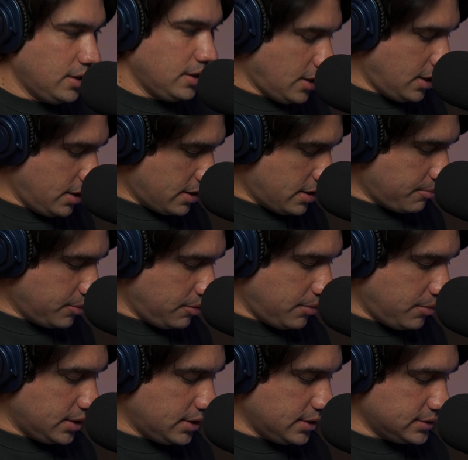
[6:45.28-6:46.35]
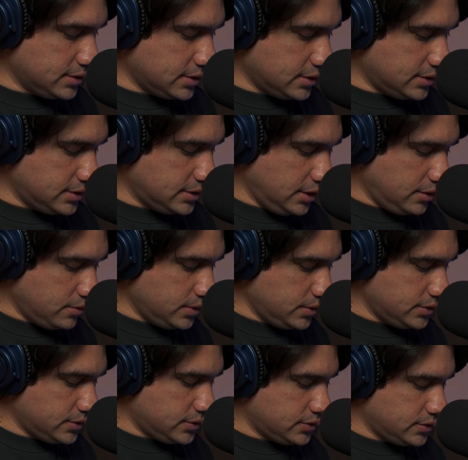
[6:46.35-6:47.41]
And I'm going to make this
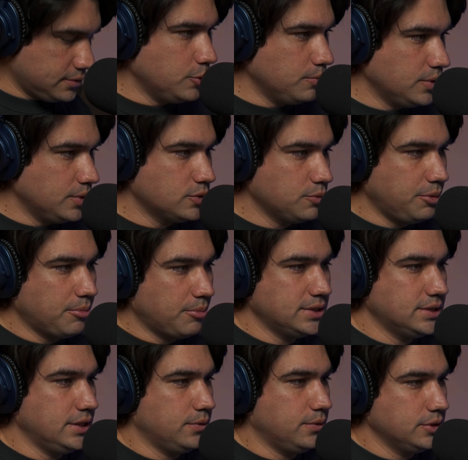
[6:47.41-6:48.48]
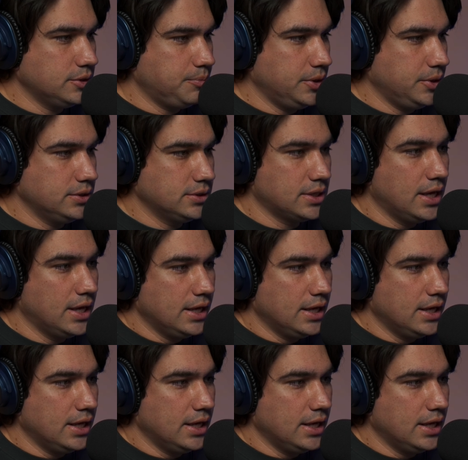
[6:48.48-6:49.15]
sequence. This will be my sequence bins.